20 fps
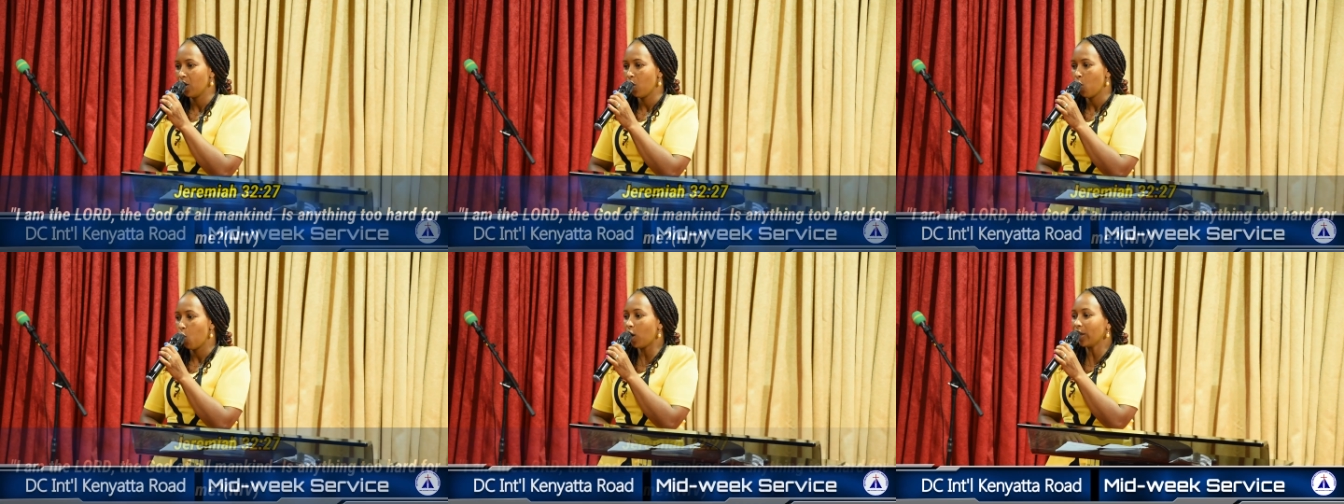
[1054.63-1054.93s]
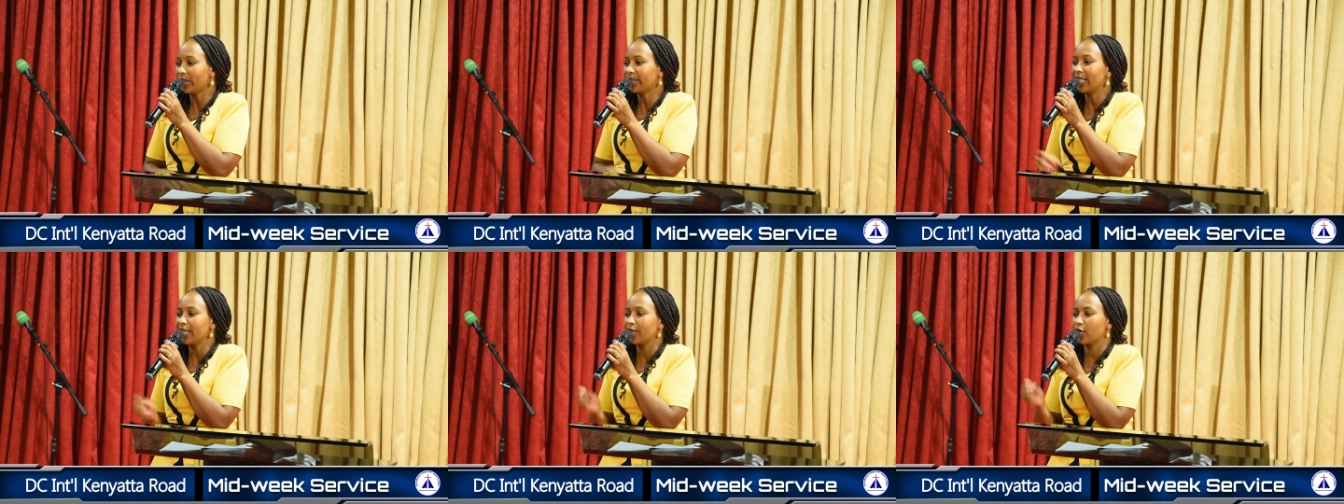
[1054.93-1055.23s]

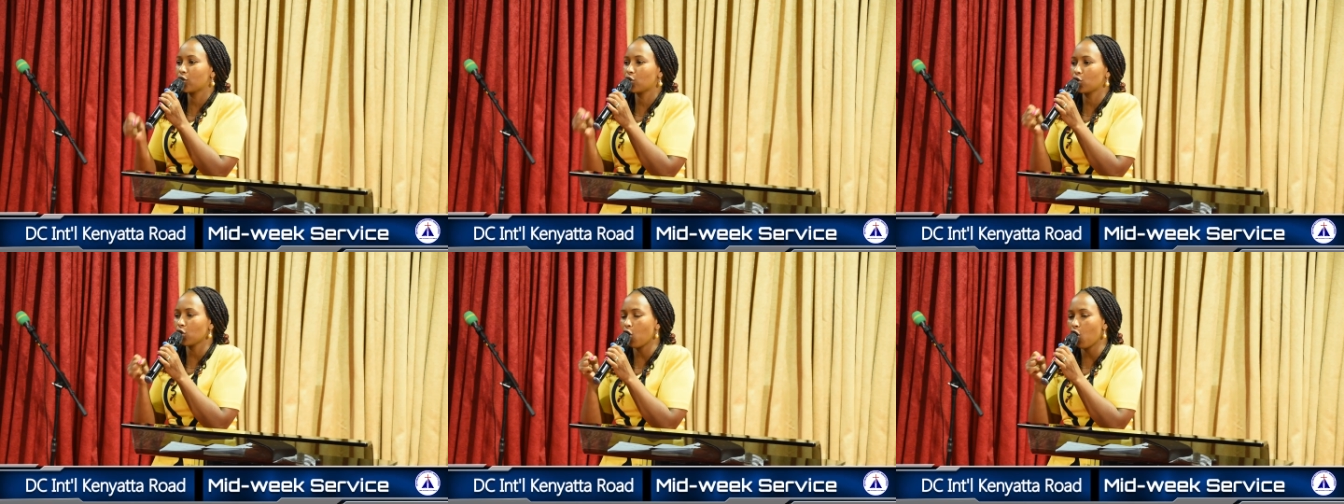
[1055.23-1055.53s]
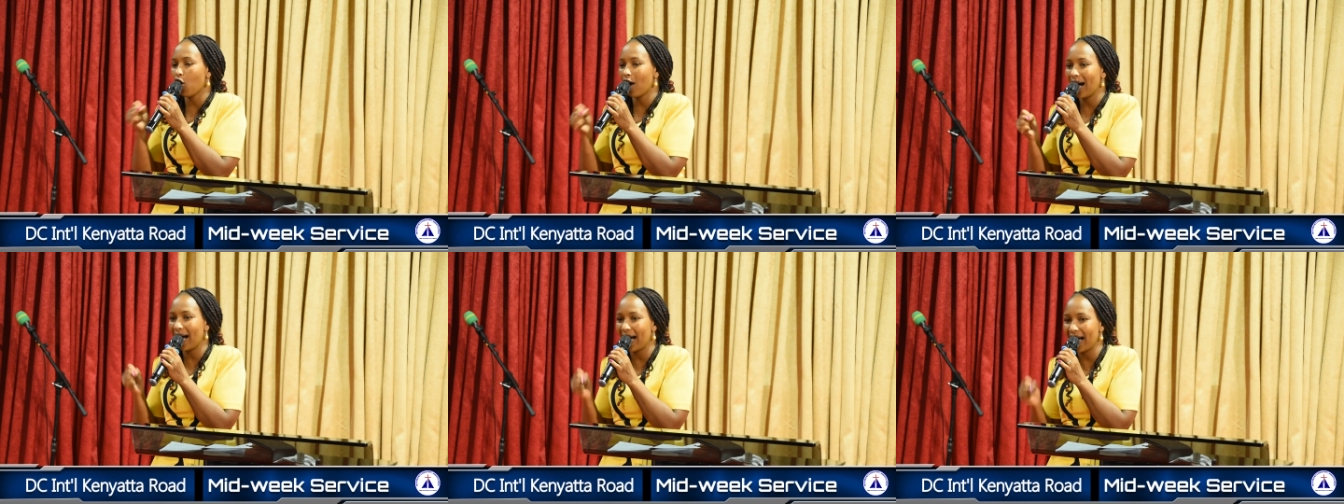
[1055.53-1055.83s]
What is
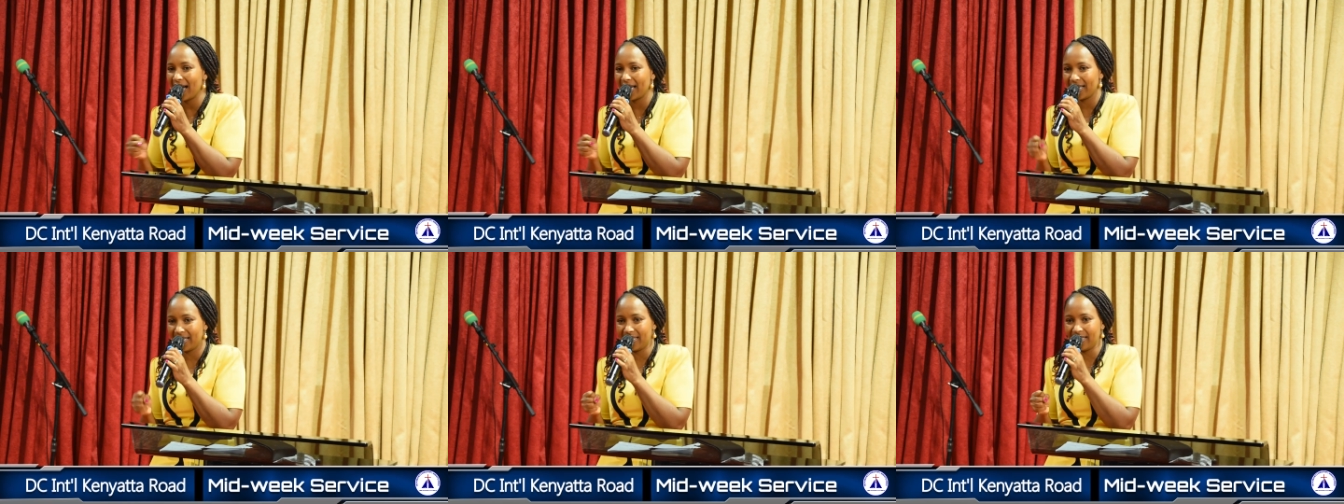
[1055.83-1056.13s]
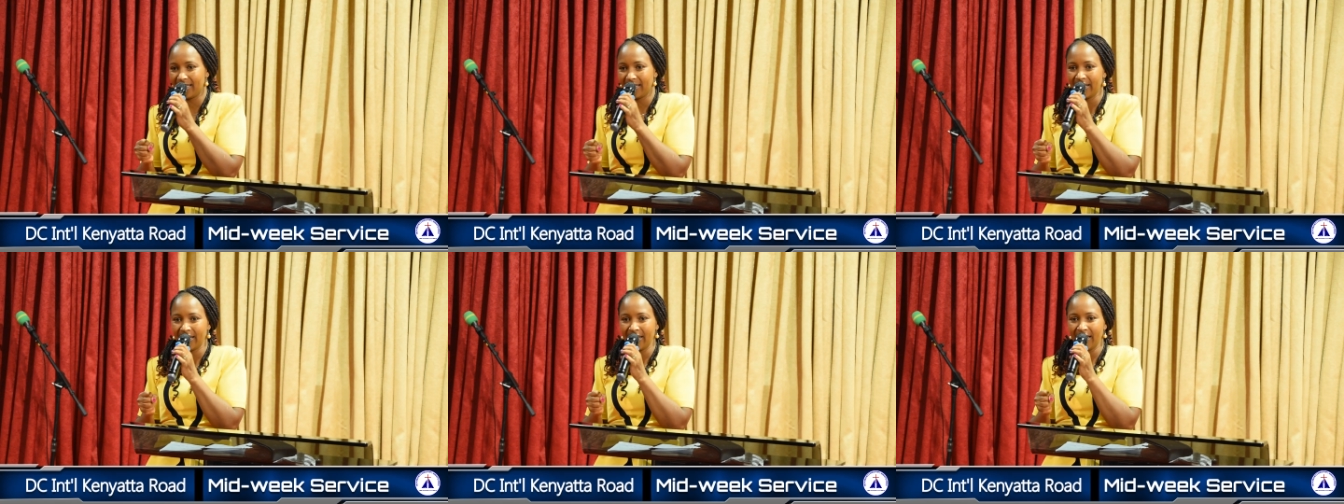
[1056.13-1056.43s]
so hard
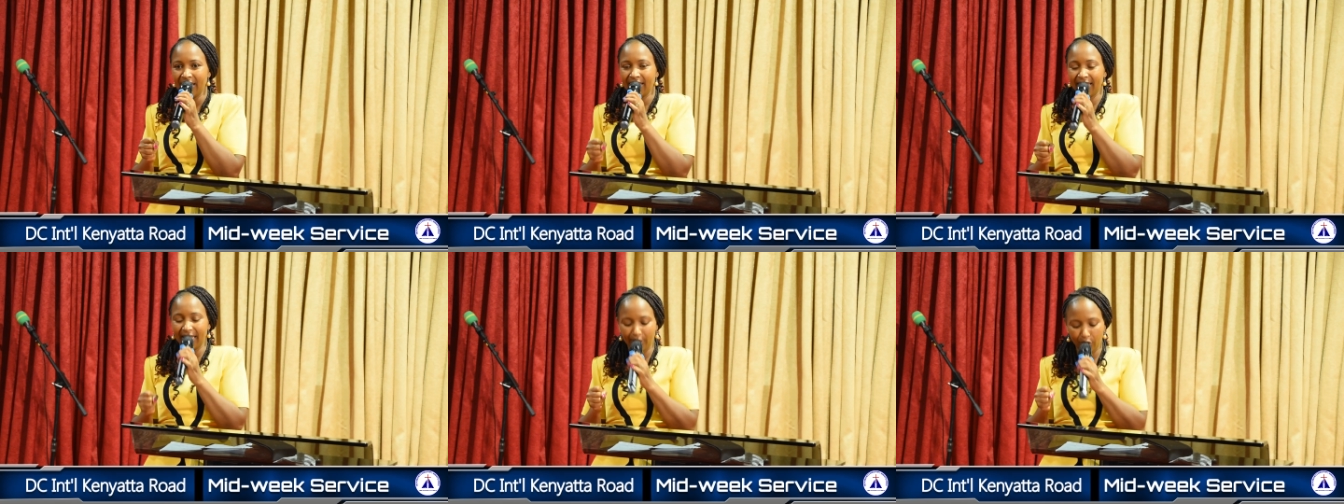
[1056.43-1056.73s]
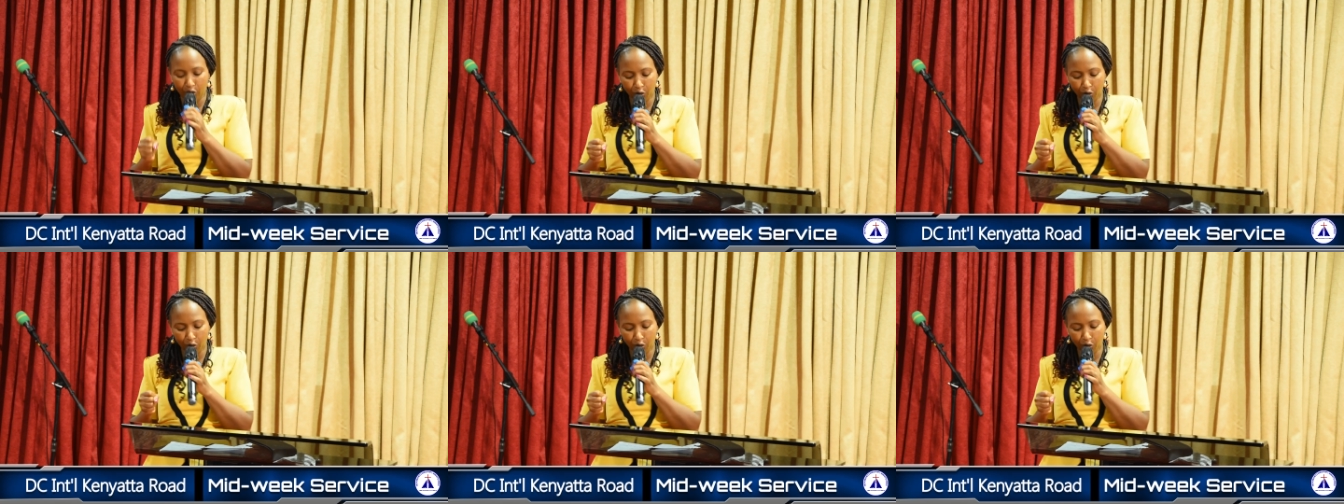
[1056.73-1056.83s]
that